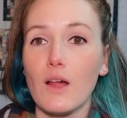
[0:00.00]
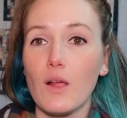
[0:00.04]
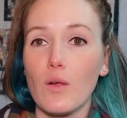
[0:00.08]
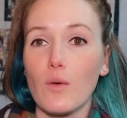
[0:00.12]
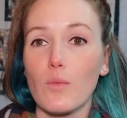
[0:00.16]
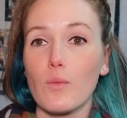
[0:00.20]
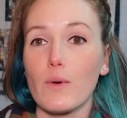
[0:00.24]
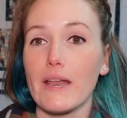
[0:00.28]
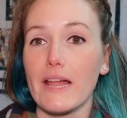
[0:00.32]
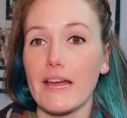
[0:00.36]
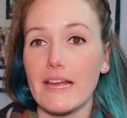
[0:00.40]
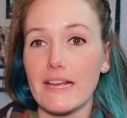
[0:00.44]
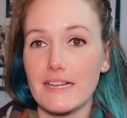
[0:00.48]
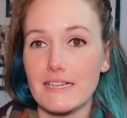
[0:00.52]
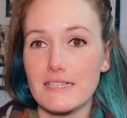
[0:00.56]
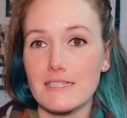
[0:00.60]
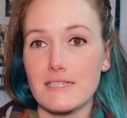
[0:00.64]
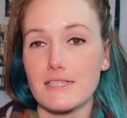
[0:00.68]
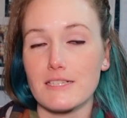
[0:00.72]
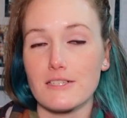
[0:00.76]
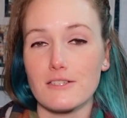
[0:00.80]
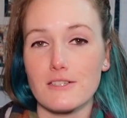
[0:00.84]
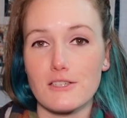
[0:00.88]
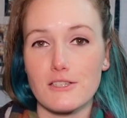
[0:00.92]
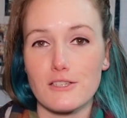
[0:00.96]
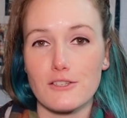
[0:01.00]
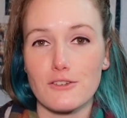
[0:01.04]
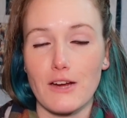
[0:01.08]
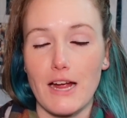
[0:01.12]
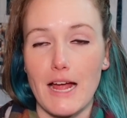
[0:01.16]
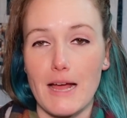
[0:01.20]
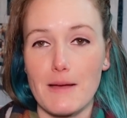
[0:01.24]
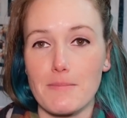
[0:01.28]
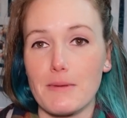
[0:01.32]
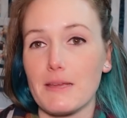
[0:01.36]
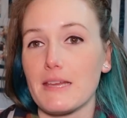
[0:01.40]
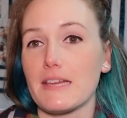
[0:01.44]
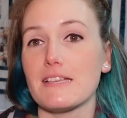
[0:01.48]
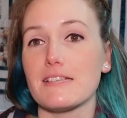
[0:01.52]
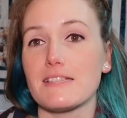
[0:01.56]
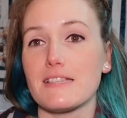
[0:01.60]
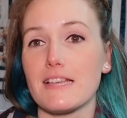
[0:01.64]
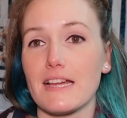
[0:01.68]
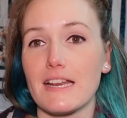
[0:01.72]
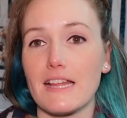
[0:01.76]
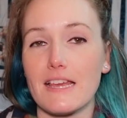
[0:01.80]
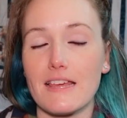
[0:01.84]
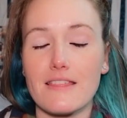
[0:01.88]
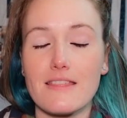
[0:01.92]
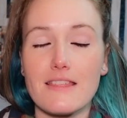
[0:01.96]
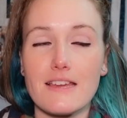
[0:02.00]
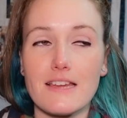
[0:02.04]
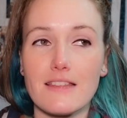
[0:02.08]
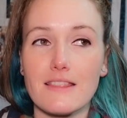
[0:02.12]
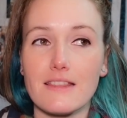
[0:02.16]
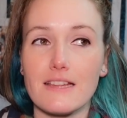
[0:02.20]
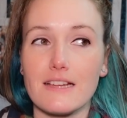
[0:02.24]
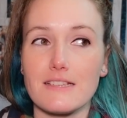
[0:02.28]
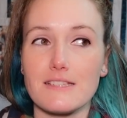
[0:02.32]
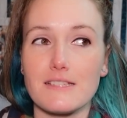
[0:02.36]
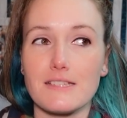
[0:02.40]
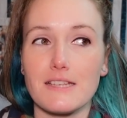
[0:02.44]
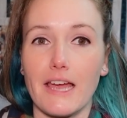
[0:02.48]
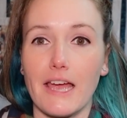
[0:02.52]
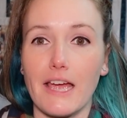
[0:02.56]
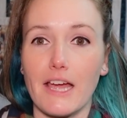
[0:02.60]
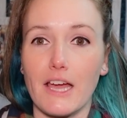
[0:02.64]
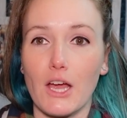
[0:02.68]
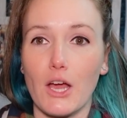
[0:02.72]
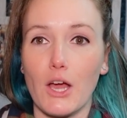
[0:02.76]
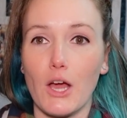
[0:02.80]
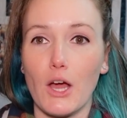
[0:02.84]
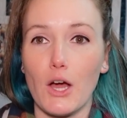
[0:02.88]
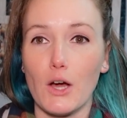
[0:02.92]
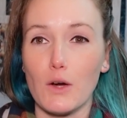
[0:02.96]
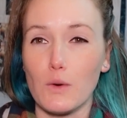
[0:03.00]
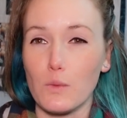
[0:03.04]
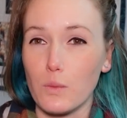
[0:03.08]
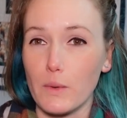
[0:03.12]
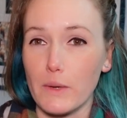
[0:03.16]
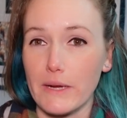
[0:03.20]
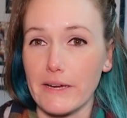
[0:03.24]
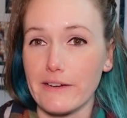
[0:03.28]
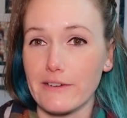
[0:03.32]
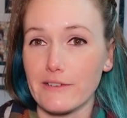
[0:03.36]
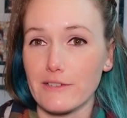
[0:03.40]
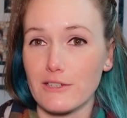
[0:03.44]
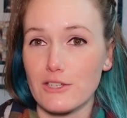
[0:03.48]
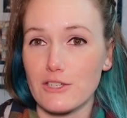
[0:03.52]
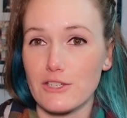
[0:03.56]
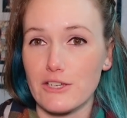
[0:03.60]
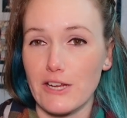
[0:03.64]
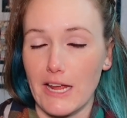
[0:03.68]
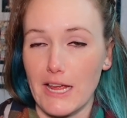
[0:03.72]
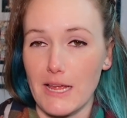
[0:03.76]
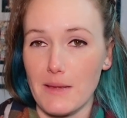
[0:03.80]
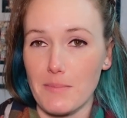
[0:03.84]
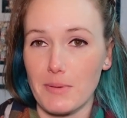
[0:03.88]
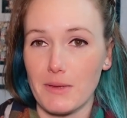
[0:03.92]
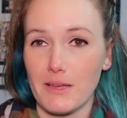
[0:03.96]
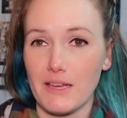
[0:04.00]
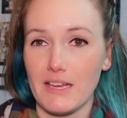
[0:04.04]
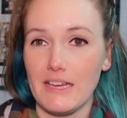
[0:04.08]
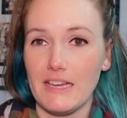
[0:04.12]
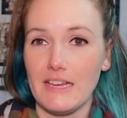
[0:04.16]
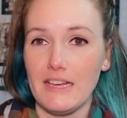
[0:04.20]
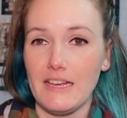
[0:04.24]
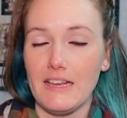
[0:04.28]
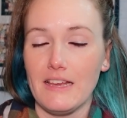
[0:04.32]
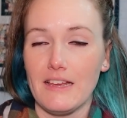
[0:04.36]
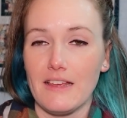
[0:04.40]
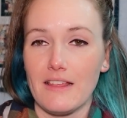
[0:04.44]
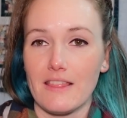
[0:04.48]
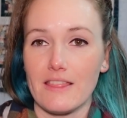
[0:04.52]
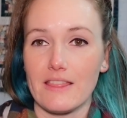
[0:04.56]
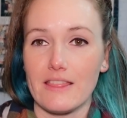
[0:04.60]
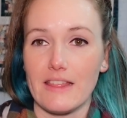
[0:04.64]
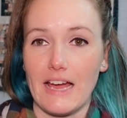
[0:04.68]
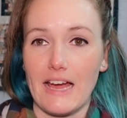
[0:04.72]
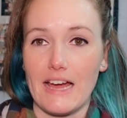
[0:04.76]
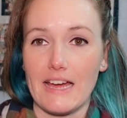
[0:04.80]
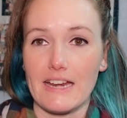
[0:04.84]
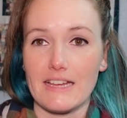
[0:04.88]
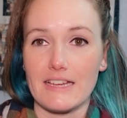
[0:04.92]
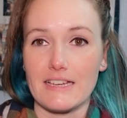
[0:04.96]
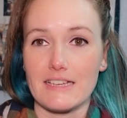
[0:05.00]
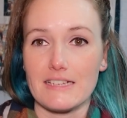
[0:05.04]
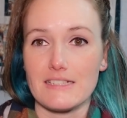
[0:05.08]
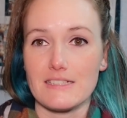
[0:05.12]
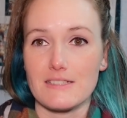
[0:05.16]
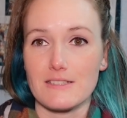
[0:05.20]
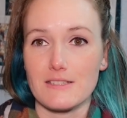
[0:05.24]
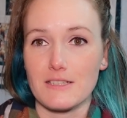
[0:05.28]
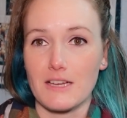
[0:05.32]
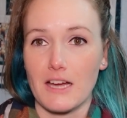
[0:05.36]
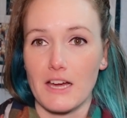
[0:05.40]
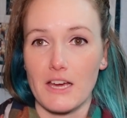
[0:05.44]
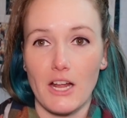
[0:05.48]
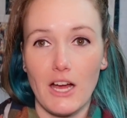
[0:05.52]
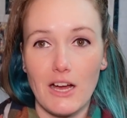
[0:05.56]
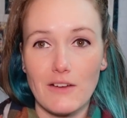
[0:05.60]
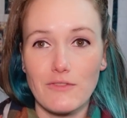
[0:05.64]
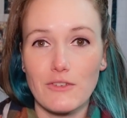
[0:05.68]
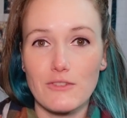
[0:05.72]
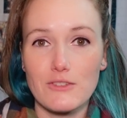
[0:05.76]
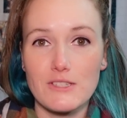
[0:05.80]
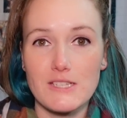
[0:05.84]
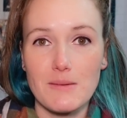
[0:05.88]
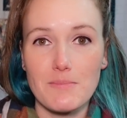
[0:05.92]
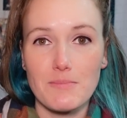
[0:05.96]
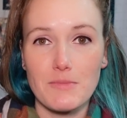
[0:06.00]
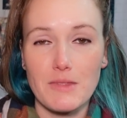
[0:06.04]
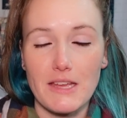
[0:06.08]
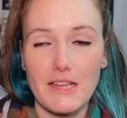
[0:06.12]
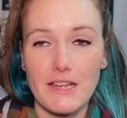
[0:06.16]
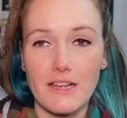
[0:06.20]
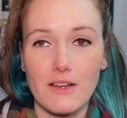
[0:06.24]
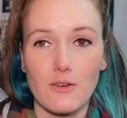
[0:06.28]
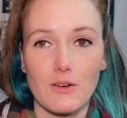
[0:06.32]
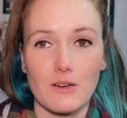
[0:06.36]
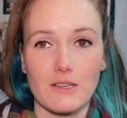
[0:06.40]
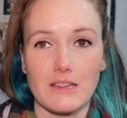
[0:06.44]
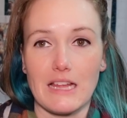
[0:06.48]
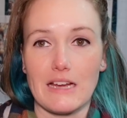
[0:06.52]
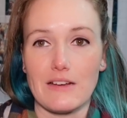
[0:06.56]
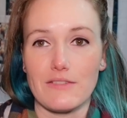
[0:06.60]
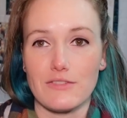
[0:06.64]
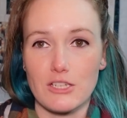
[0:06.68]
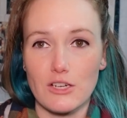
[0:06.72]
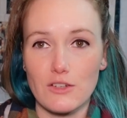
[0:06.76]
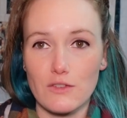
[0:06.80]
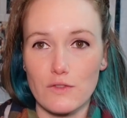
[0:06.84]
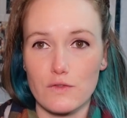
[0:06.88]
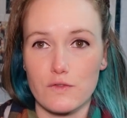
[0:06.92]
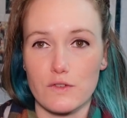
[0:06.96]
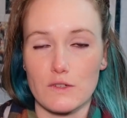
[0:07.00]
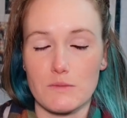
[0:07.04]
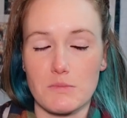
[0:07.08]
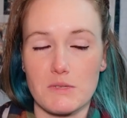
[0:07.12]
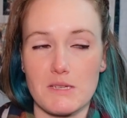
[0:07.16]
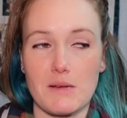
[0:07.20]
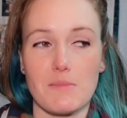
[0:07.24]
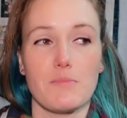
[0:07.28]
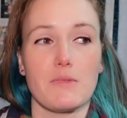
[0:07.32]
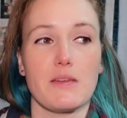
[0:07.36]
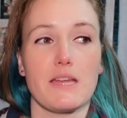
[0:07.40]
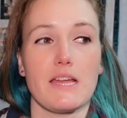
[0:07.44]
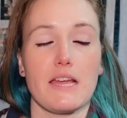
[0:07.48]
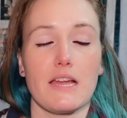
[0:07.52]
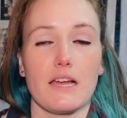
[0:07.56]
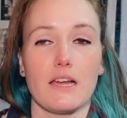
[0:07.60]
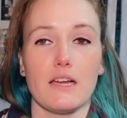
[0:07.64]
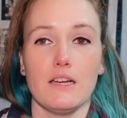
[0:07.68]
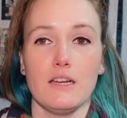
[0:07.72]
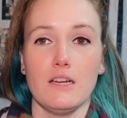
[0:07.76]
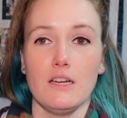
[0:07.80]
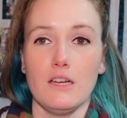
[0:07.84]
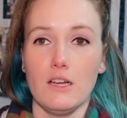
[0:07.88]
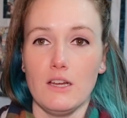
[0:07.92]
what I consider a scrap is anything that's like a weird shape that is cut off of something or left over from something,